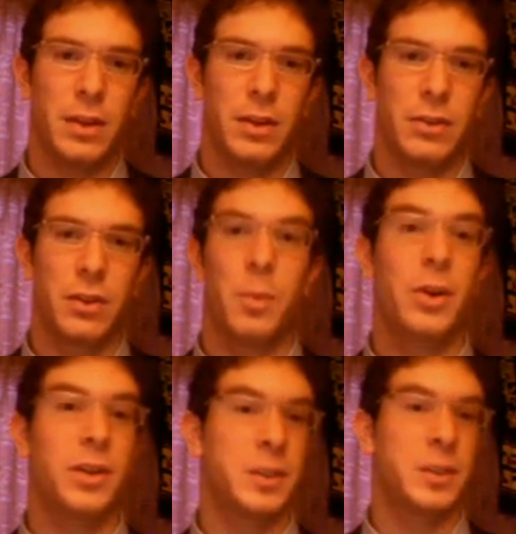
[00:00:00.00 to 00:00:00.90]
So the
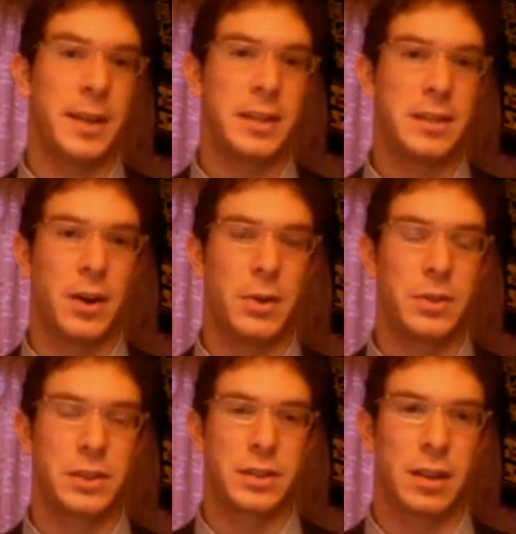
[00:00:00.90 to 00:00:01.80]
more expensive a
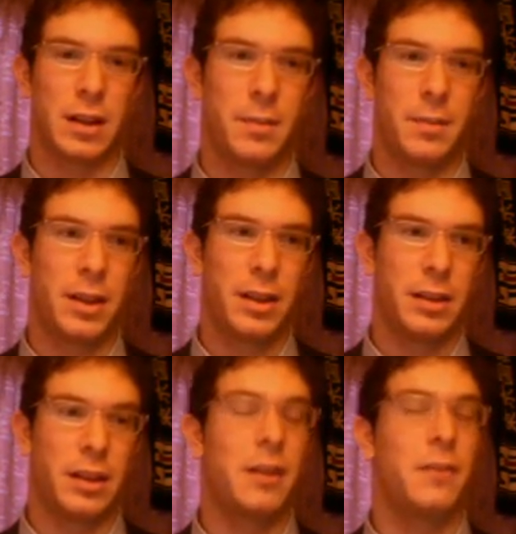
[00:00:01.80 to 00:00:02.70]
hostess club
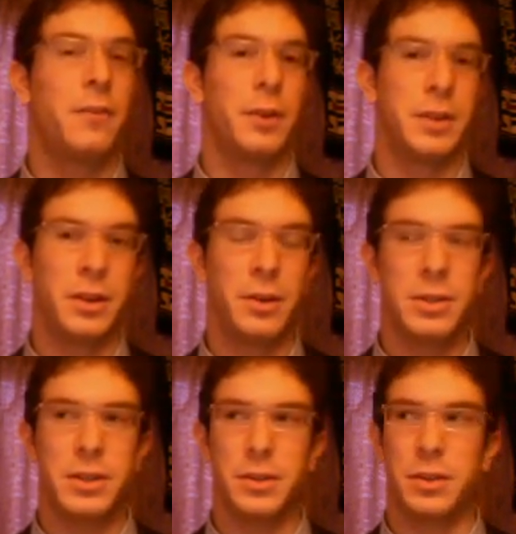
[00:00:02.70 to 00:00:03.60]
they can afford to go
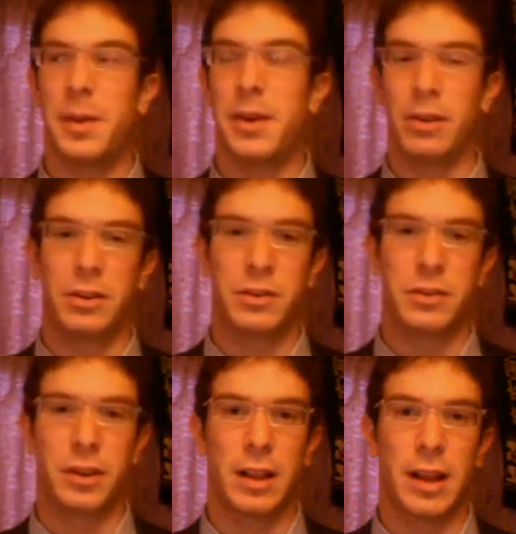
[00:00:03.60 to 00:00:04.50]
to, the better it looks
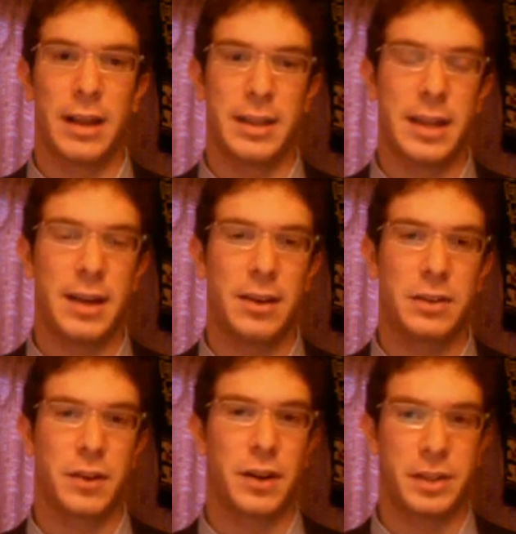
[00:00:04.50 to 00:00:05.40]
for the clientele
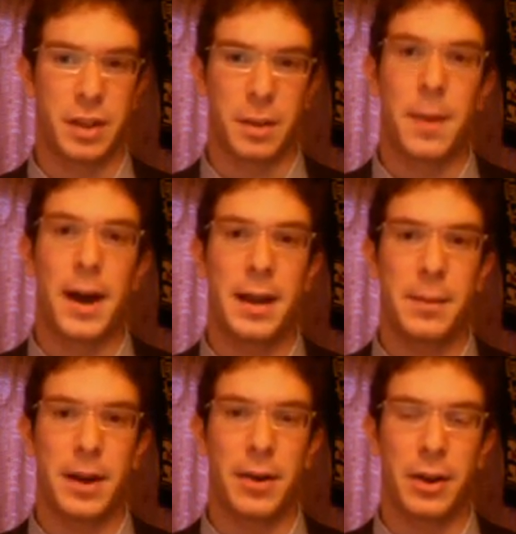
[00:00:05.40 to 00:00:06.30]
as far as their buying
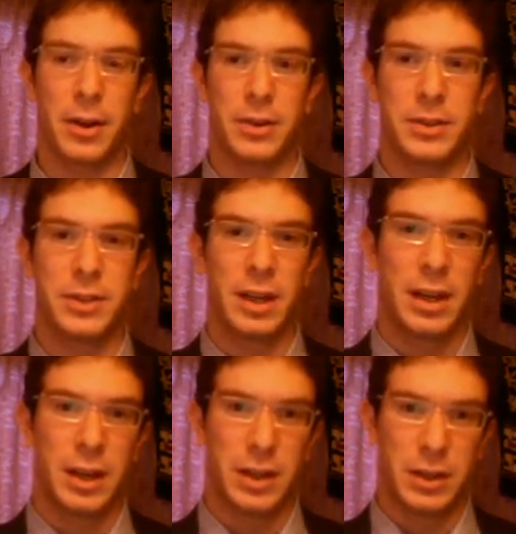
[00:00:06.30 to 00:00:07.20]
power goes.
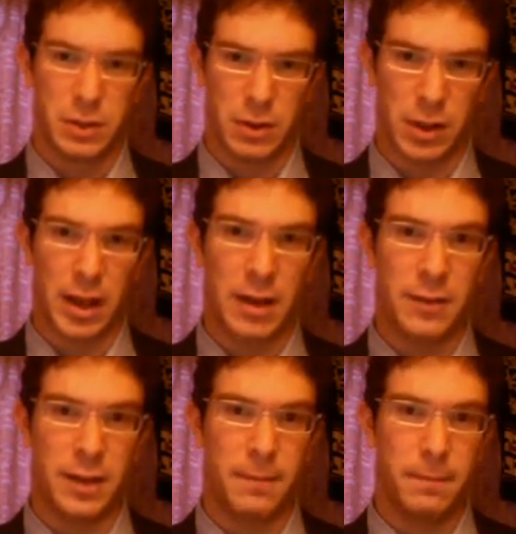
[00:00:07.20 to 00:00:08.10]
So a lot
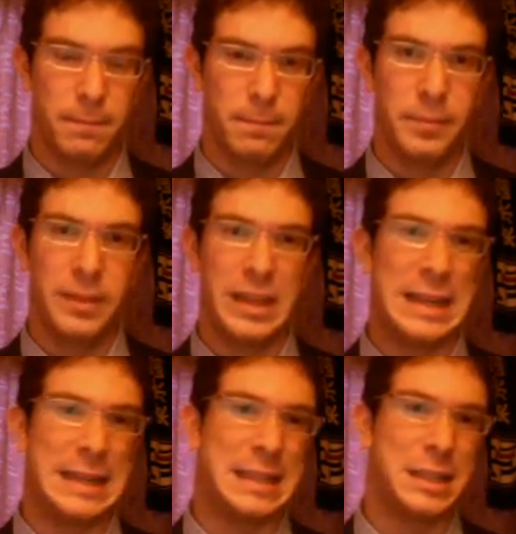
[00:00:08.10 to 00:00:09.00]
of it,
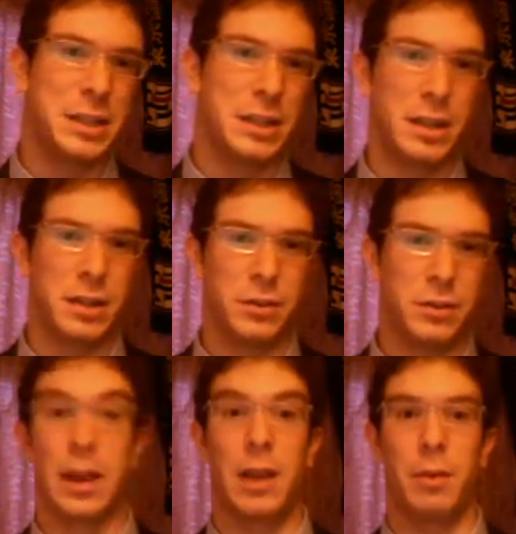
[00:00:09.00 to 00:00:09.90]
in addition to
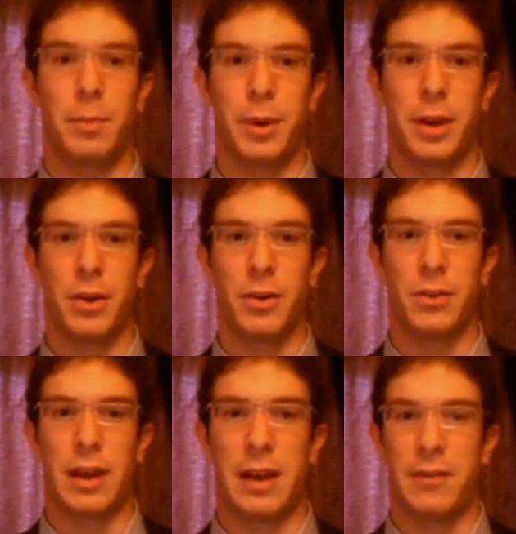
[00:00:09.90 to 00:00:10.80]
drinking with pretty
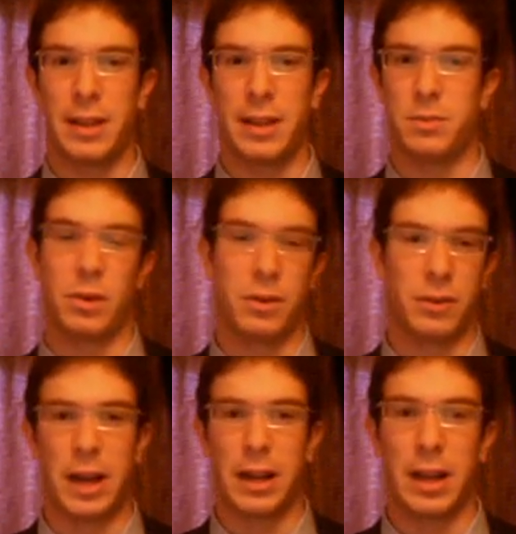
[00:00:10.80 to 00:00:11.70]
girls and having these
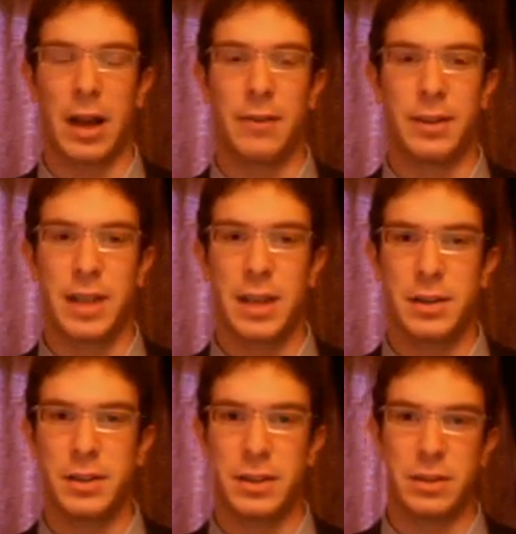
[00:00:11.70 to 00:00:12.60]
wonderful nightly
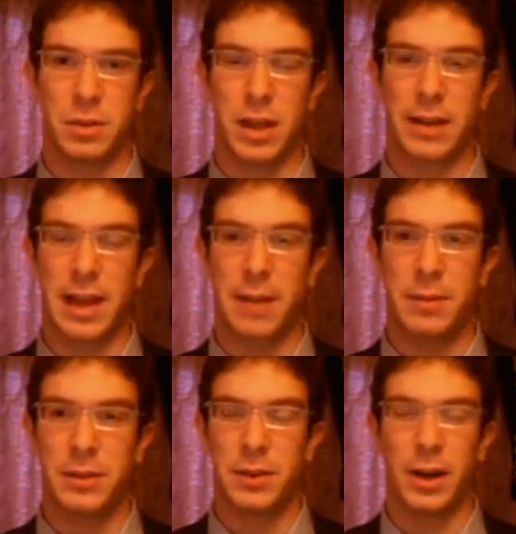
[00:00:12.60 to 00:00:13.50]
conversations in this relaxed
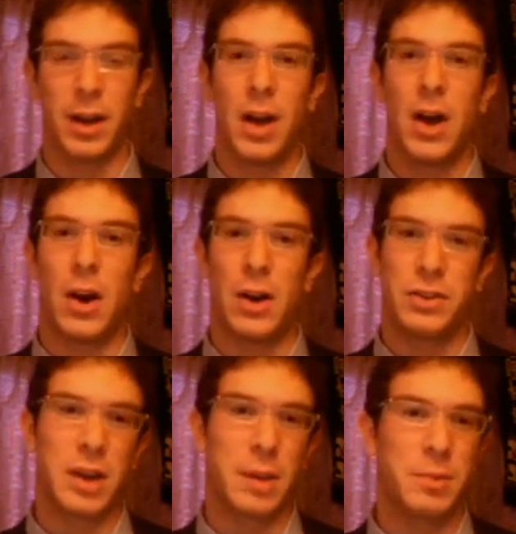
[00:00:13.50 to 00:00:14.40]
atmosphere,
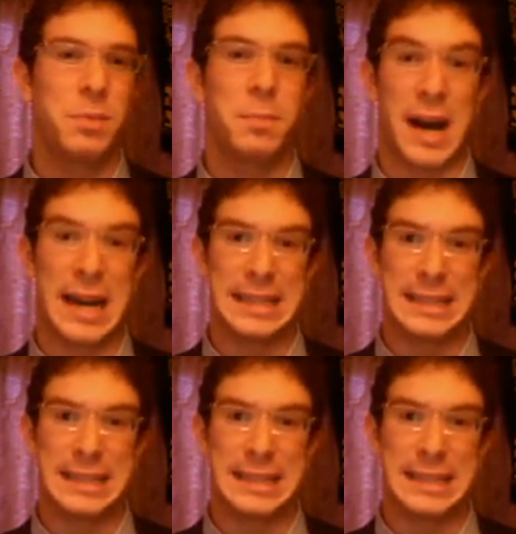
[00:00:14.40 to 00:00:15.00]
also comes with buying